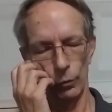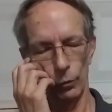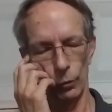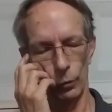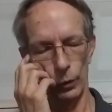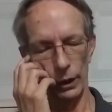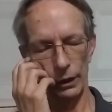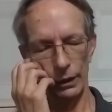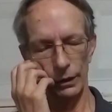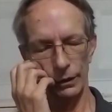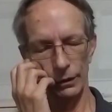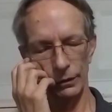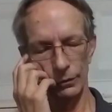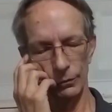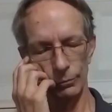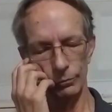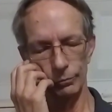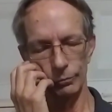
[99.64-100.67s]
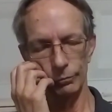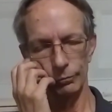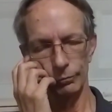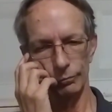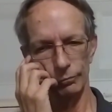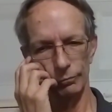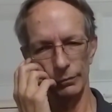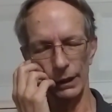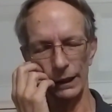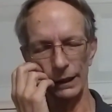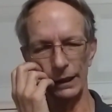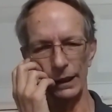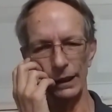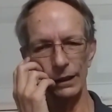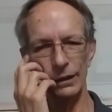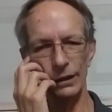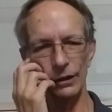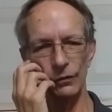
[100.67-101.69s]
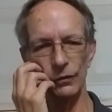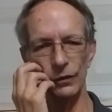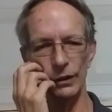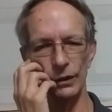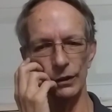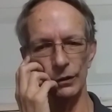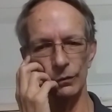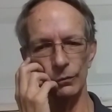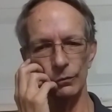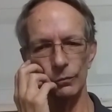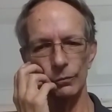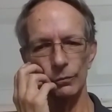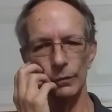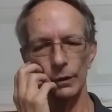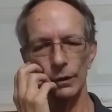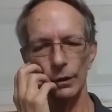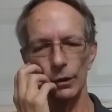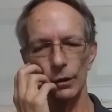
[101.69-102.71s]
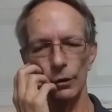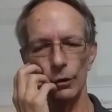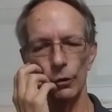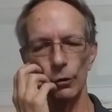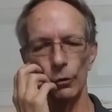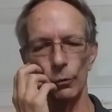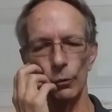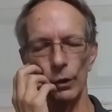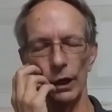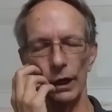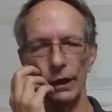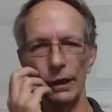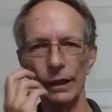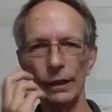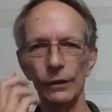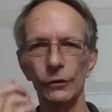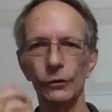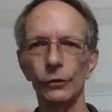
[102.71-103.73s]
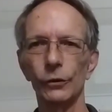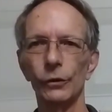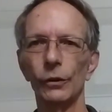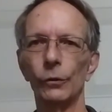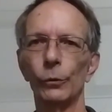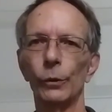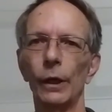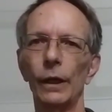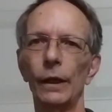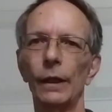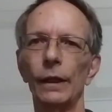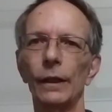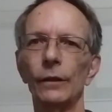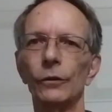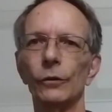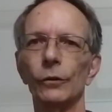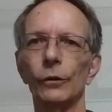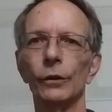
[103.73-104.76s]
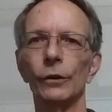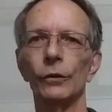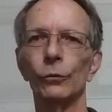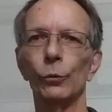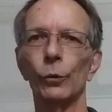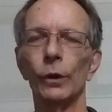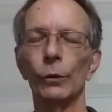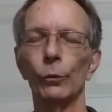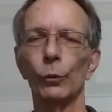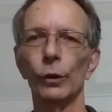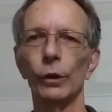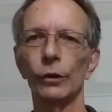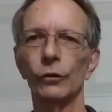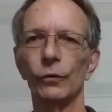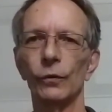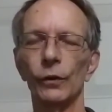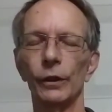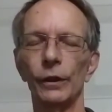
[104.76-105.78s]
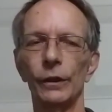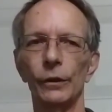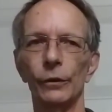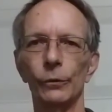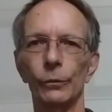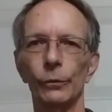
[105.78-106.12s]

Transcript: Well, I can't give you a right answer. The right answer is what works for you.